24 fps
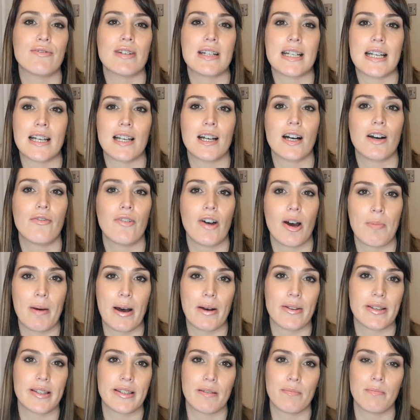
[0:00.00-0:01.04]
really love
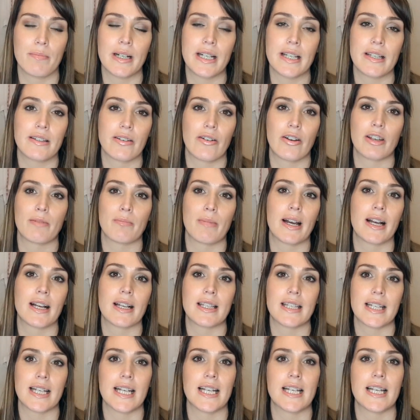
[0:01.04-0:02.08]
about Simply Sewing
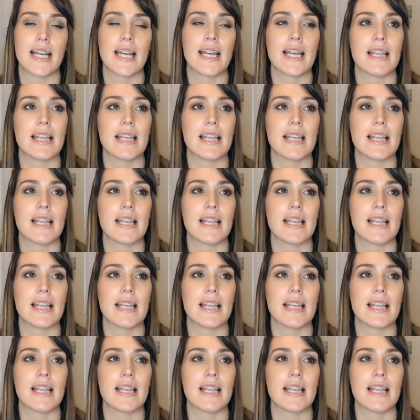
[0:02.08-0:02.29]
Magazine